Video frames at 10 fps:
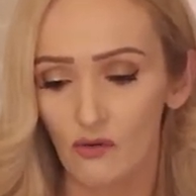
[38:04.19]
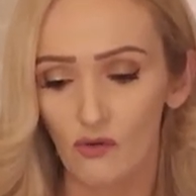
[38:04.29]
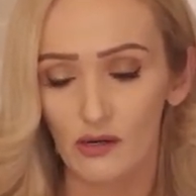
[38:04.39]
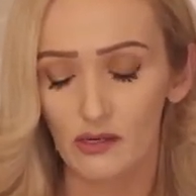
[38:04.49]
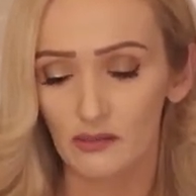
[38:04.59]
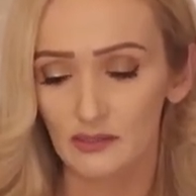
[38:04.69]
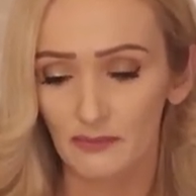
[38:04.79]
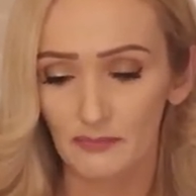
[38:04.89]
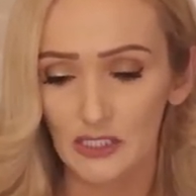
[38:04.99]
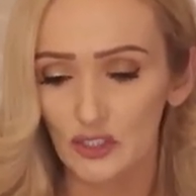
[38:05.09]
or
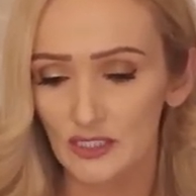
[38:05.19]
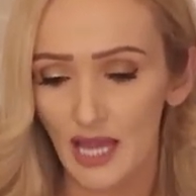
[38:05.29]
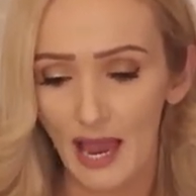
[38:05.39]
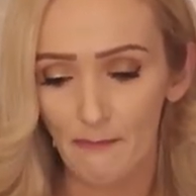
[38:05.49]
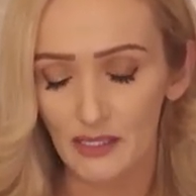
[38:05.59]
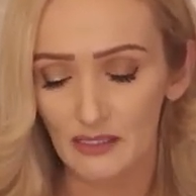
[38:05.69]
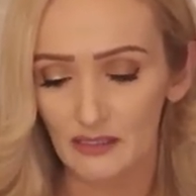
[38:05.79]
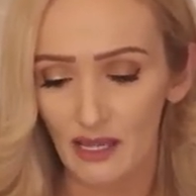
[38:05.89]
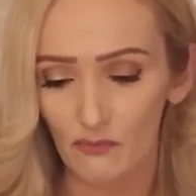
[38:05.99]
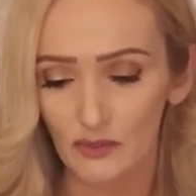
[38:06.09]
something just
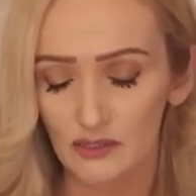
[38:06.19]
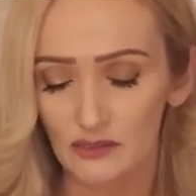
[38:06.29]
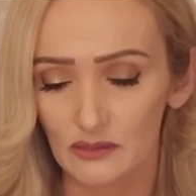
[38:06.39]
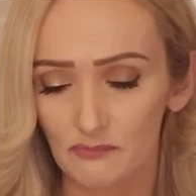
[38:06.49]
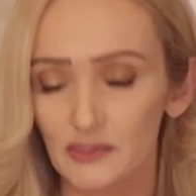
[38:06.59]
happened that was,